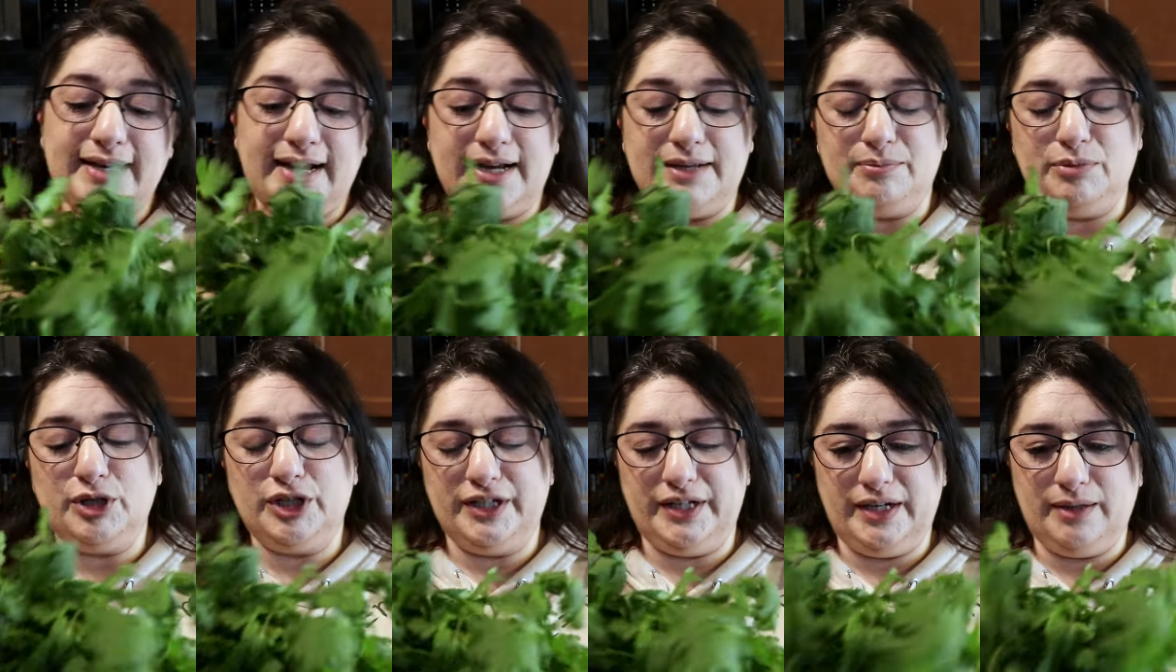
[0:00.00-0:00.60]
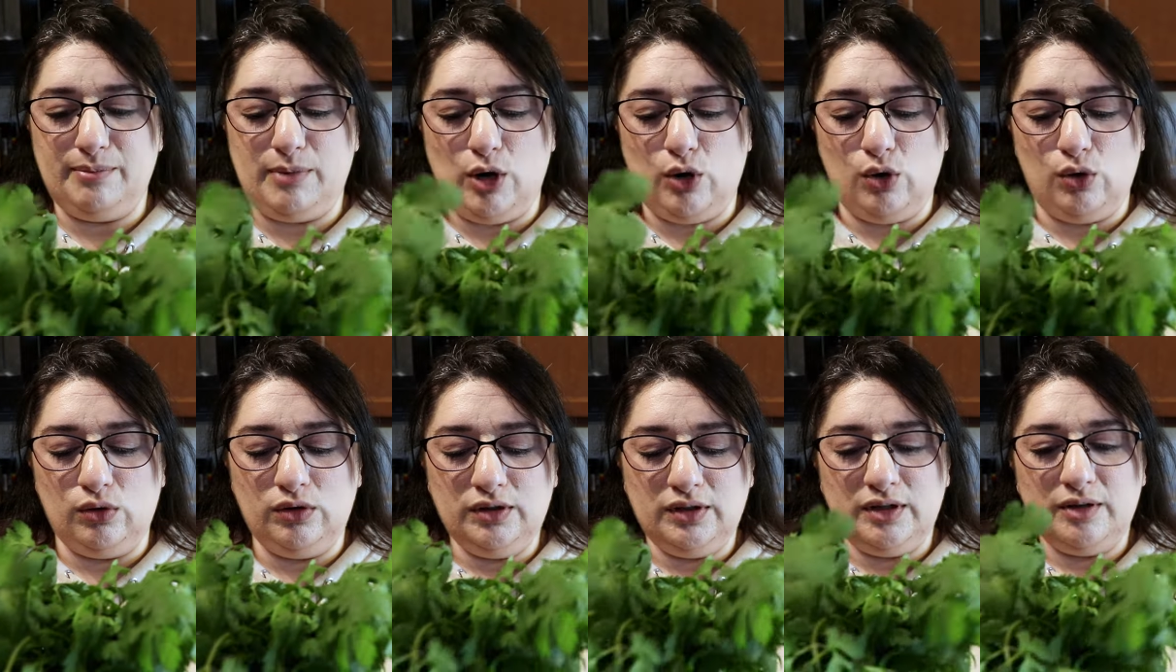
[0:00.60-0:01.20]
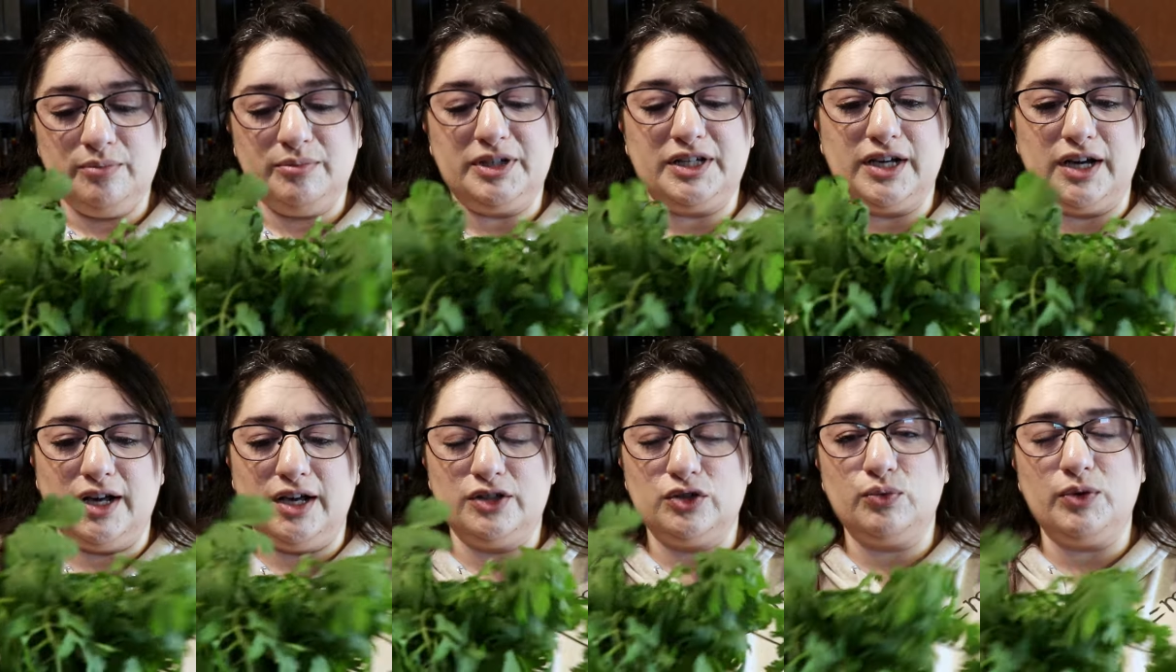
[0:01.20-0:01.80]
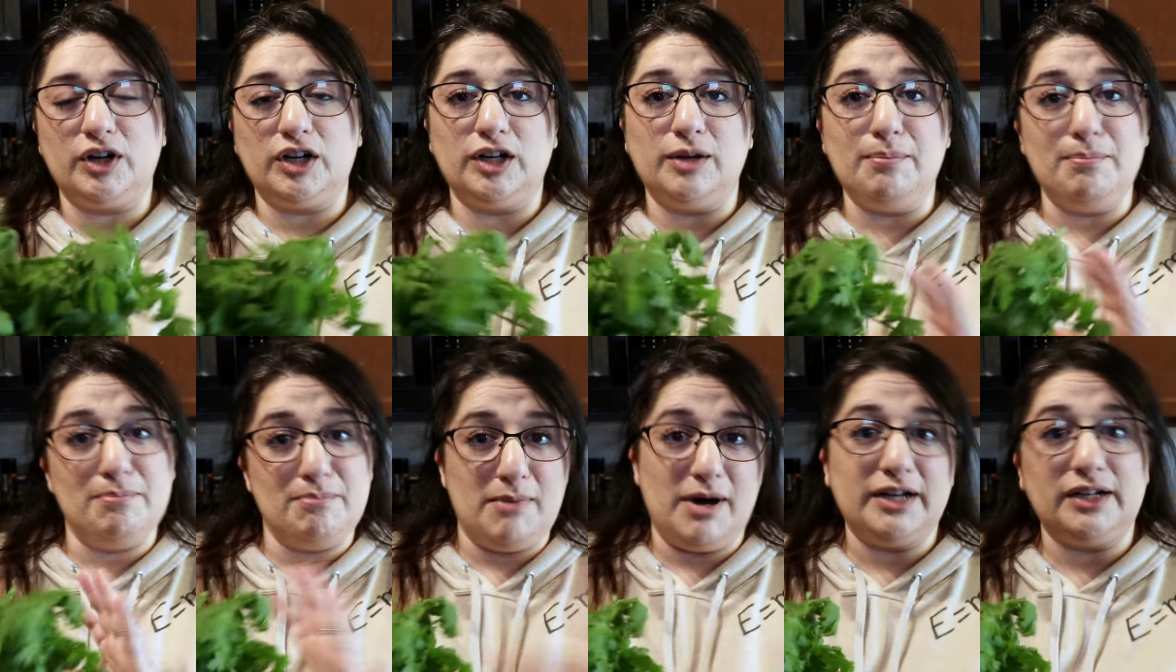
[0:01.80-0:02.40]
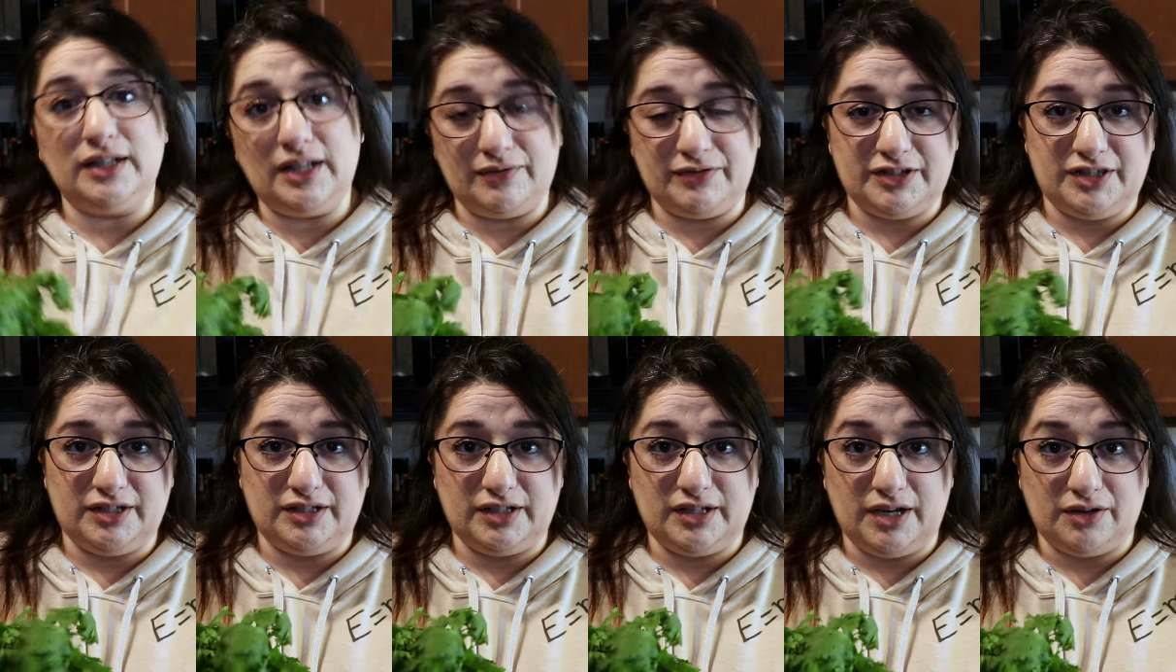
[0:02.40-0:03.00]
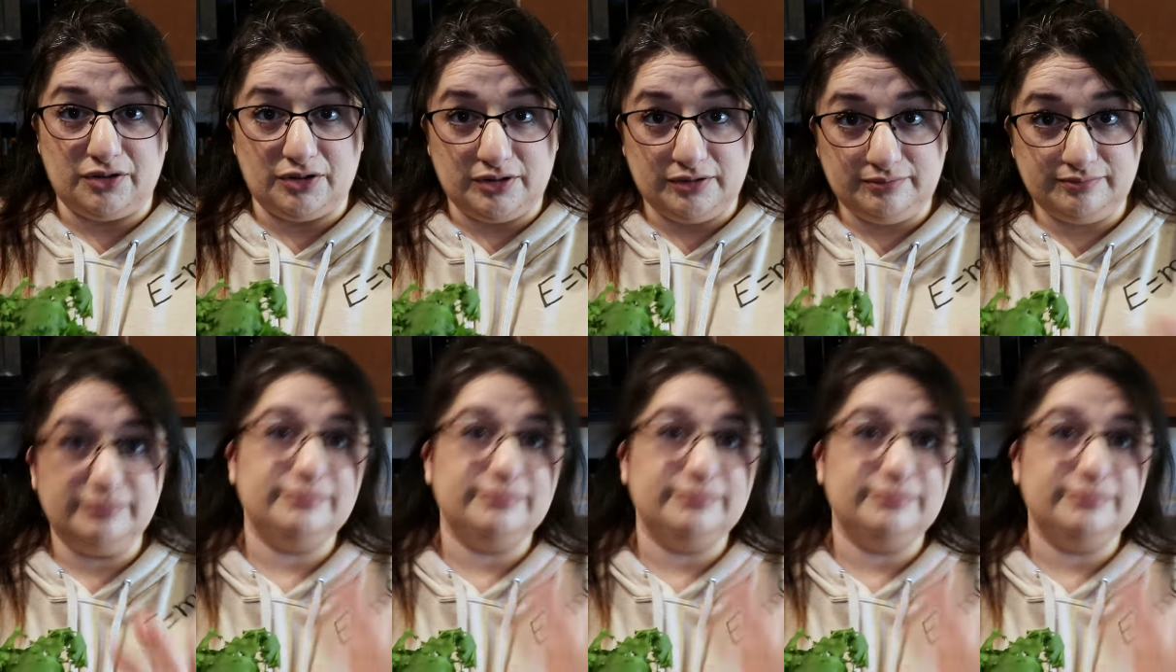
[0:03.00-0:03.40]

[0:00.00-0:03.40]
and put it in a bowl because we're gonna muddle everything together.